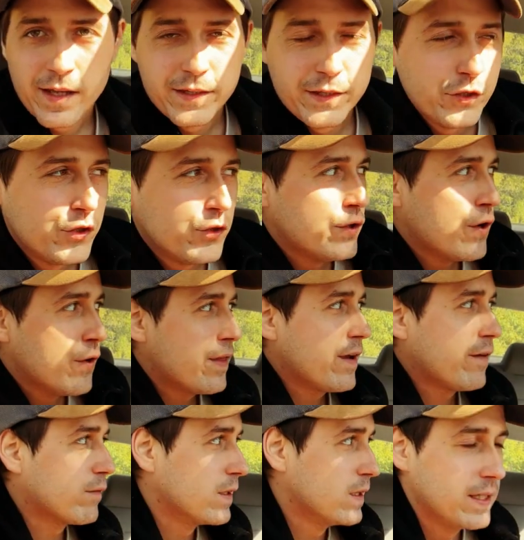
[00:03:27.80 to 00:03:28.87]
Did you know
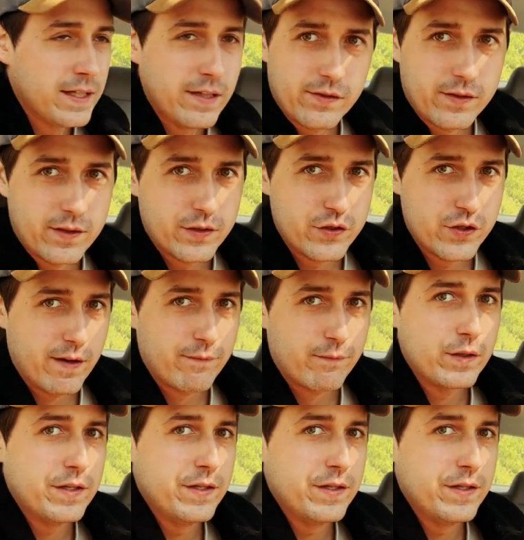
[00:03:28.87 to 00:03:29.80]
they released a Jeffrey